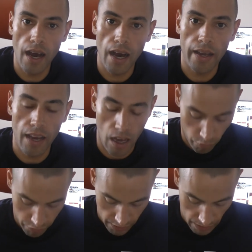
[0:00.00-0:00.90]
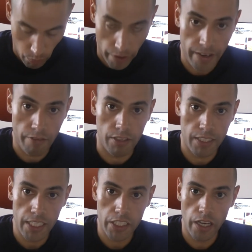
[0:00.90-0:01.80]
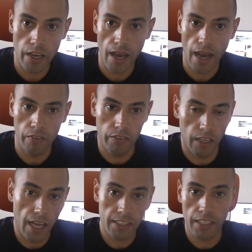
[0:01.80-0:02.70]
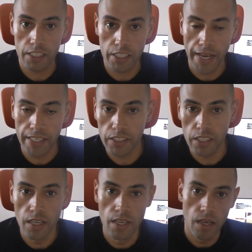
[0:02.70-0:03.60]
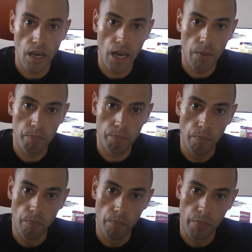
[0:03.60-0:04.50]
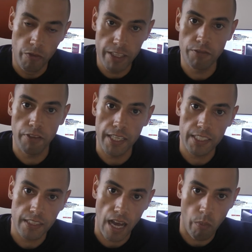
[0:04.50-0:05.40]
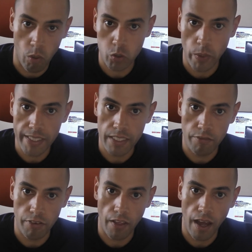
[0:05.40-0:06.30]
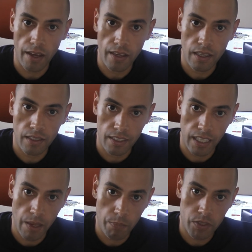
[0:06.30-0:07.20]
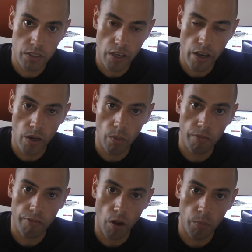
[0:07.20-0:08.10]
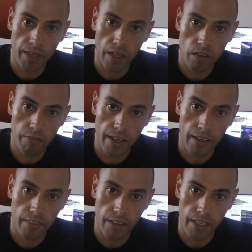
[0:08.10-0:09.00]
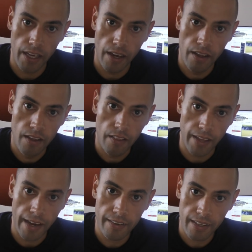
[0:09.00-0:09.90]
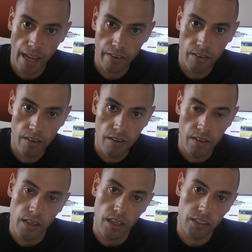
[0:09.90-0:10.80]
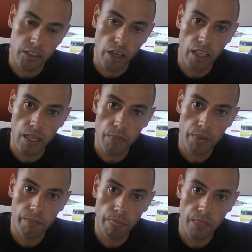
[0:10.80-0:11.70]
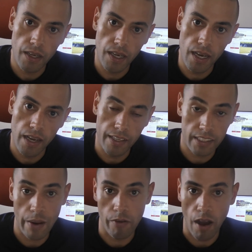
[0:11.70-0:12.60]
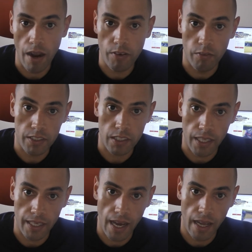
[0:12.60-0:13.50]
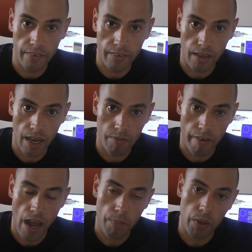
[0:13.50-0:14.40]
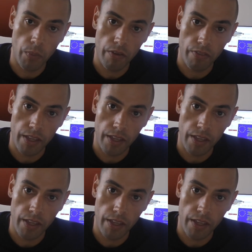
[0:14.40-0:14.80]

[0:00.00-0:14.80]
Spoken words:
I'm wearing a different t-shirt and the lighting has changed. The reason for this is that I was waiting for that clip to turn up from Delkevic, the end can circlip. It's now arrived, obviously, and I'm very happy with